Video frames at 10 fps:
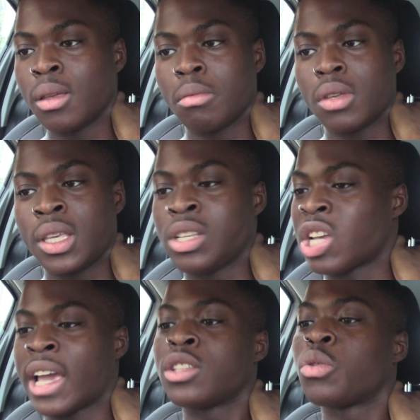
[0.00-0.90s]
he's
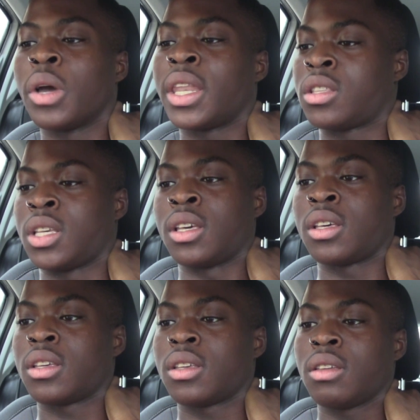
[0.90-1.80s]
chatting to her or anything.
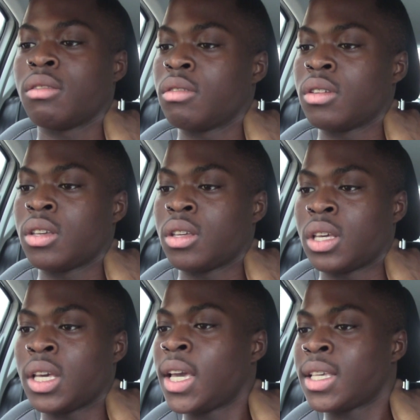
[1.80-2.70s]

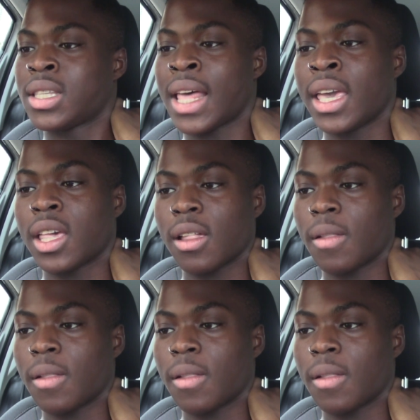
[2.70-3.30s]
It's like,